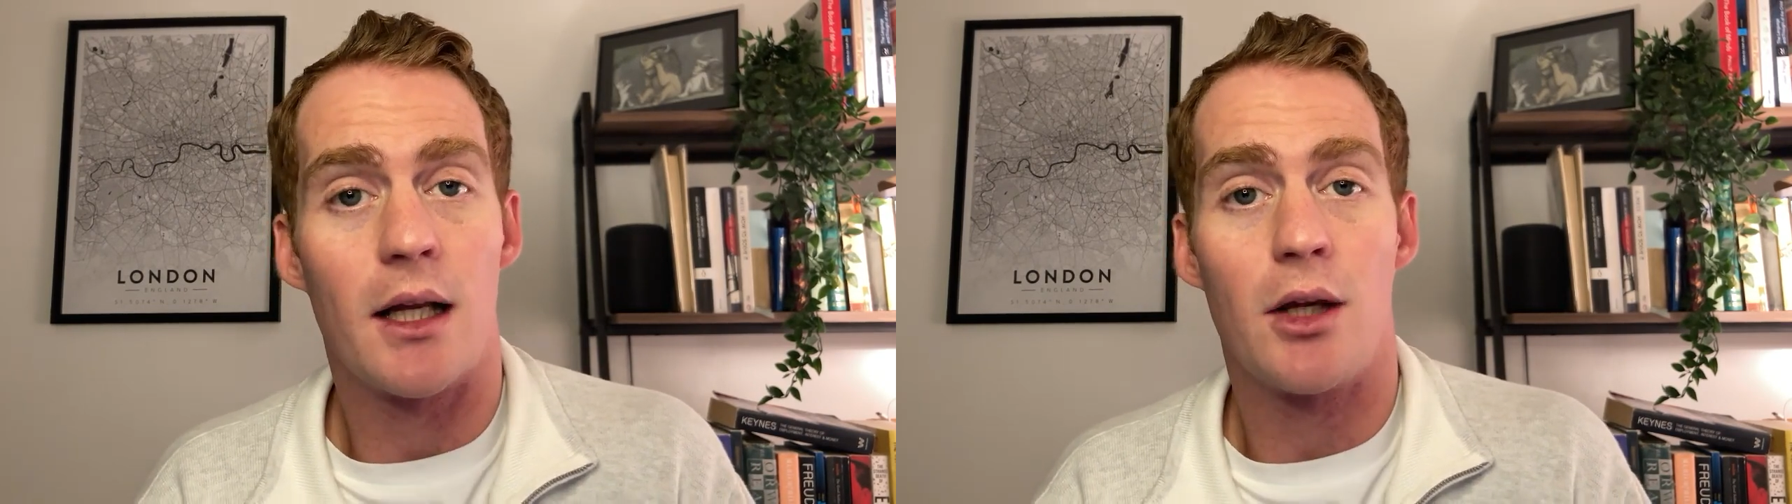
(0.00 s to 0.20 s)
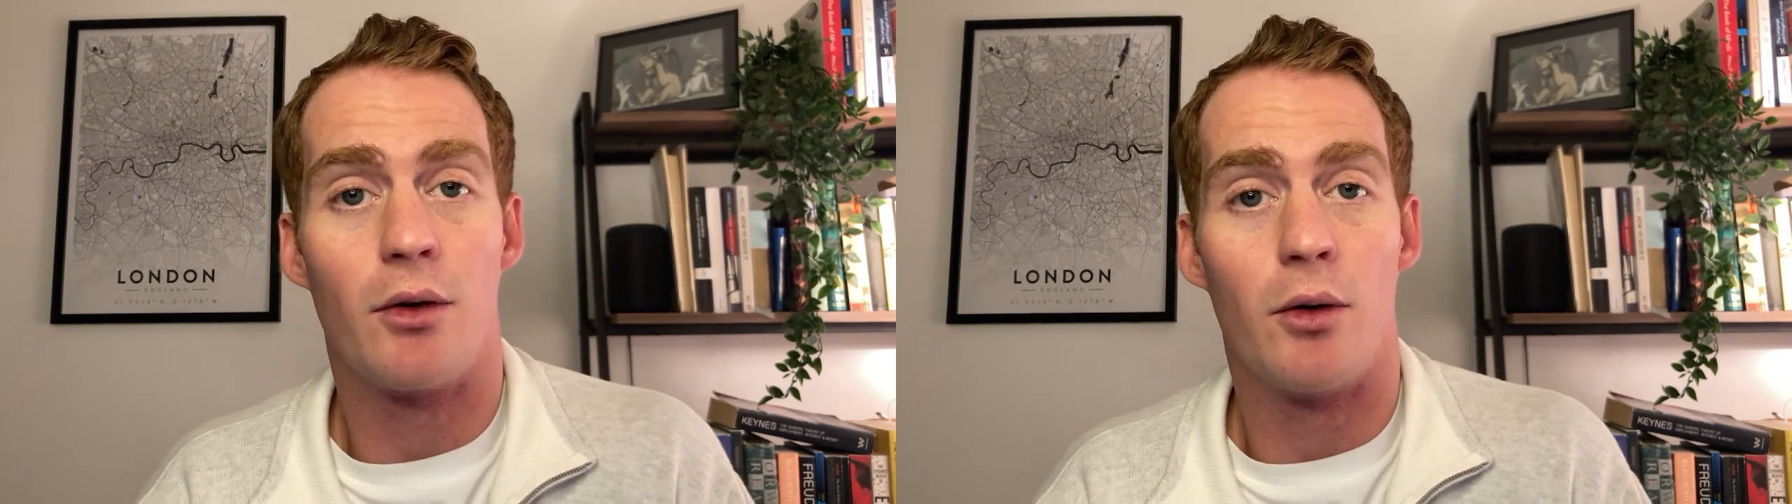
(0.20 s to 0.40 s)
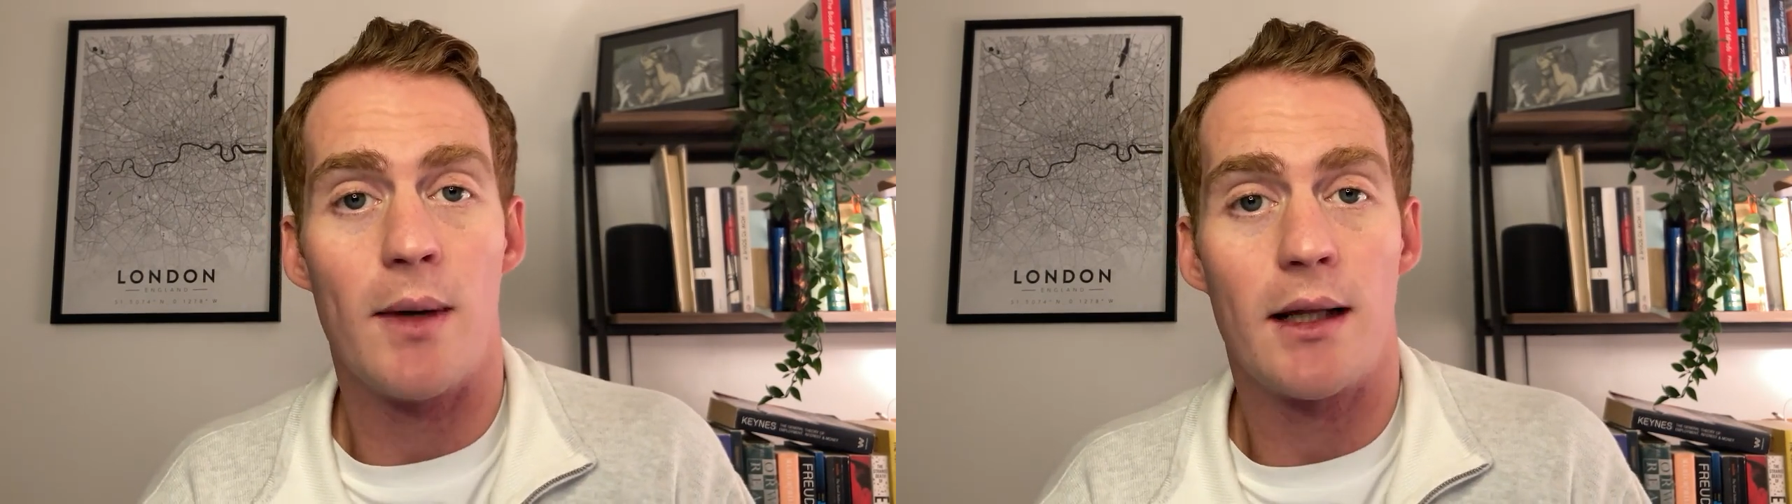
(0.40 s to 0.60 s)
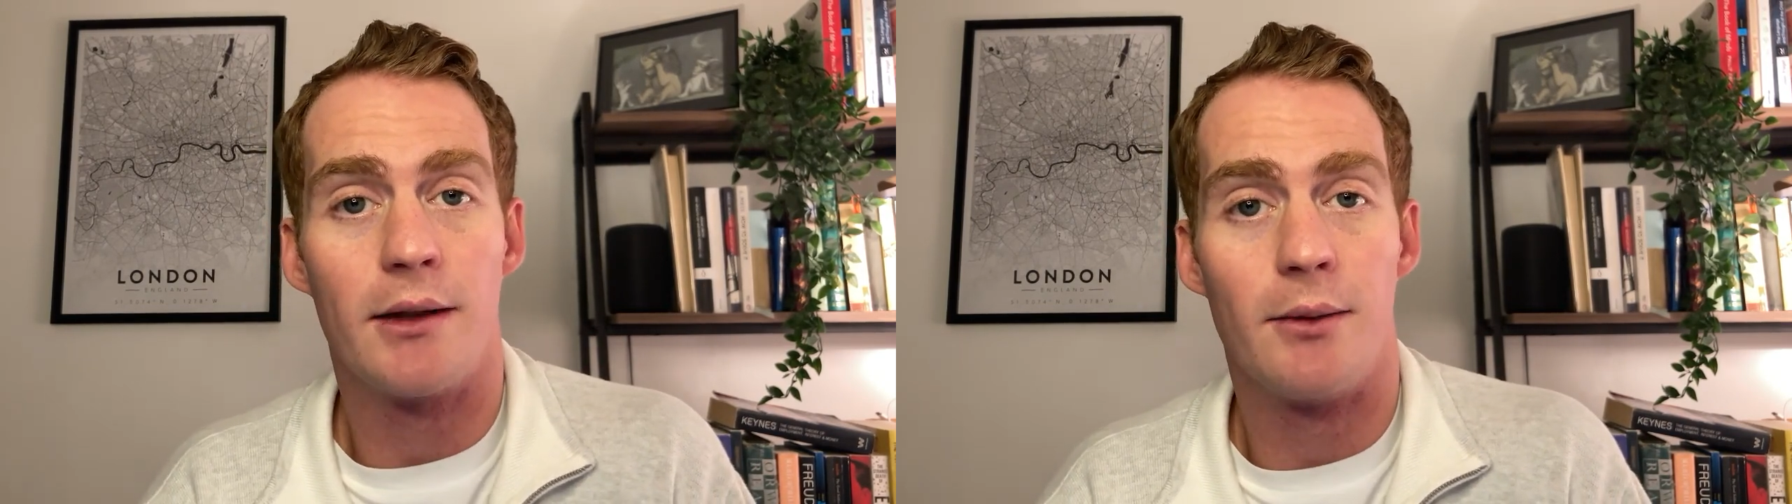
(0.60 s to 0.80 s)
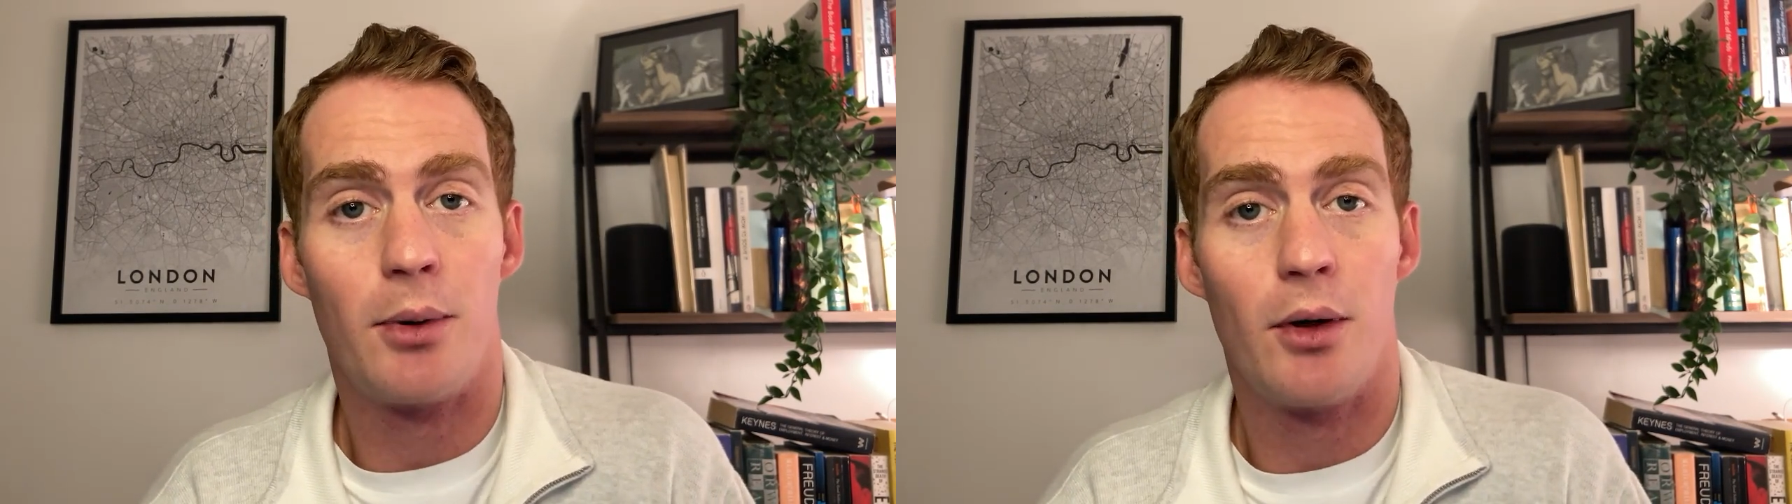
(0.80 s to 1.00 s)
your own weekly
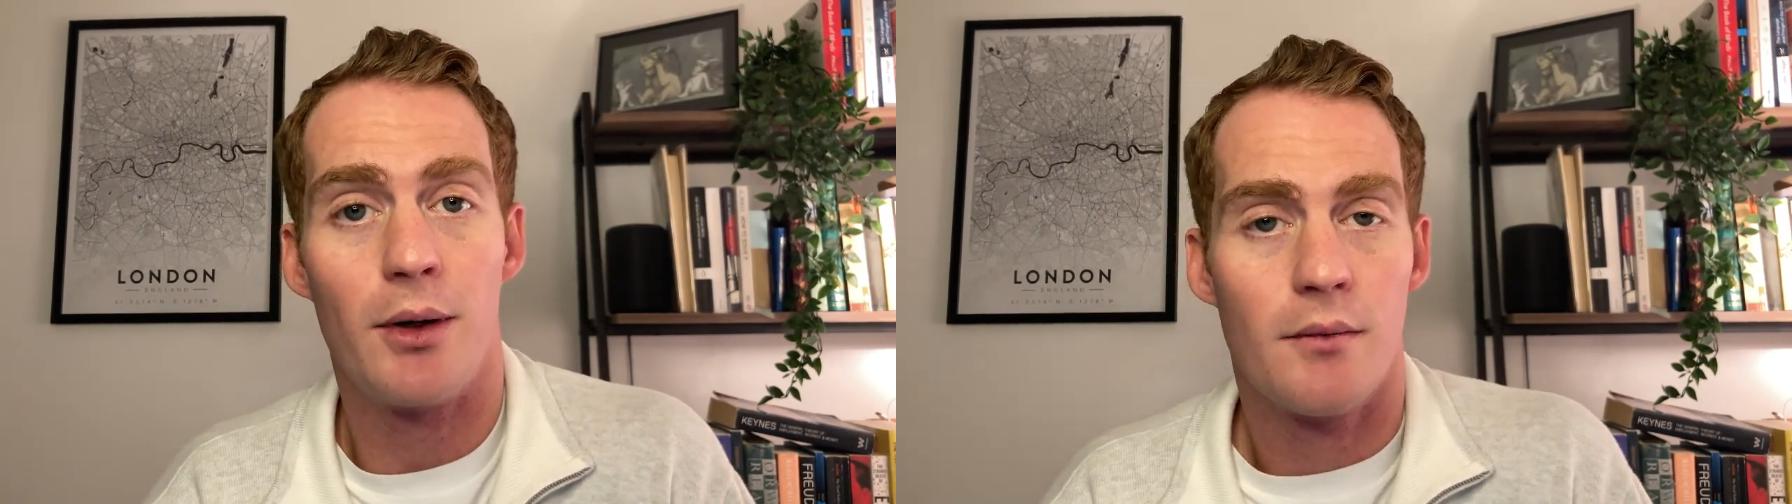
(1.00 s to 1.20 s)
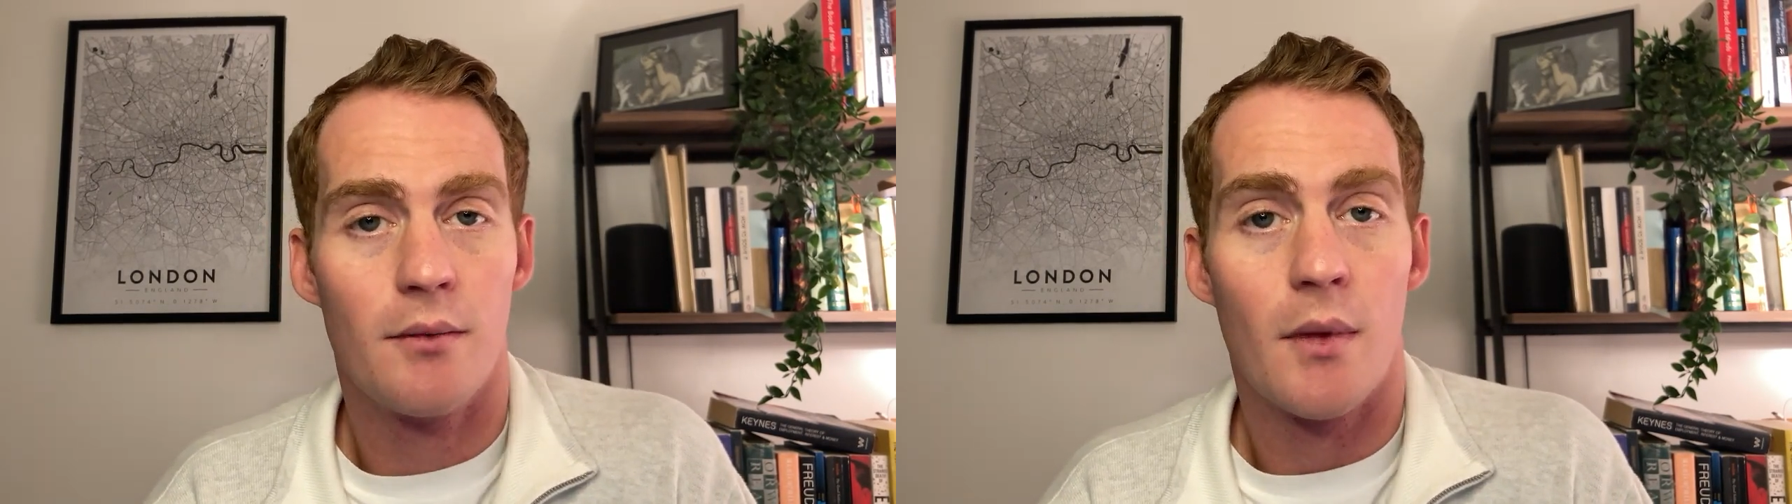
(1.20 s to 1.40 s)
report.